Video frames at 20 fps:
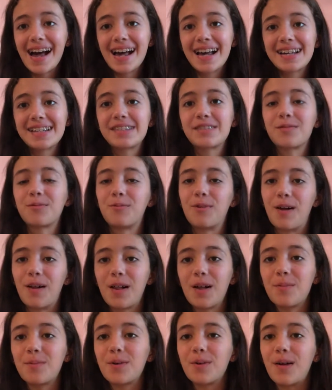guys,
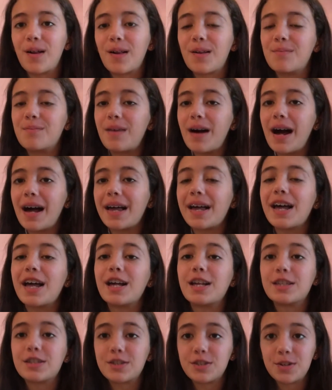welcome back
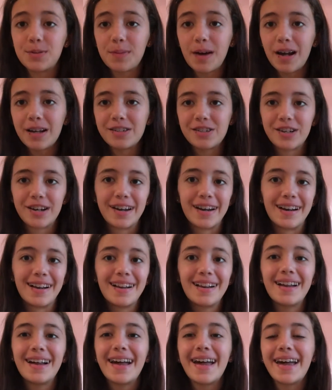to my
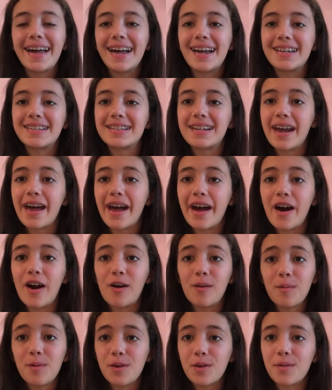channel, and today I'll
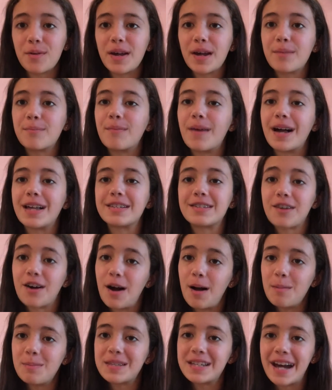be doing my
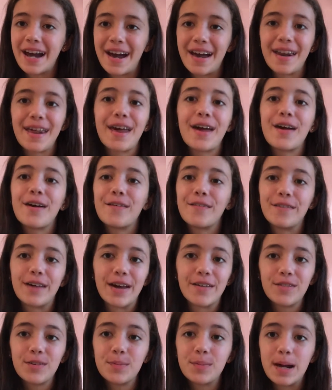top 10
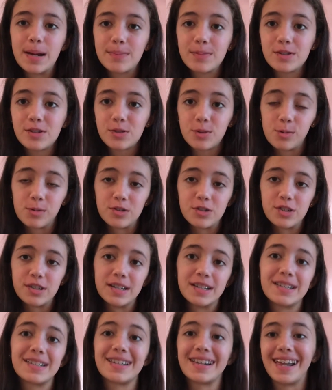favorite paper
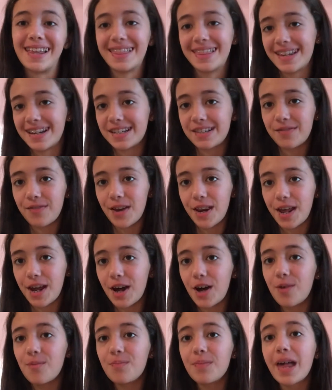squishies in this
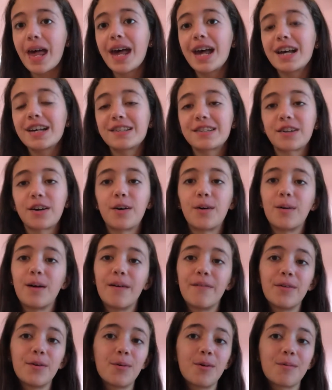video. So
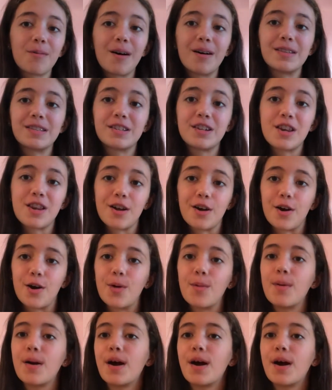if you would want to know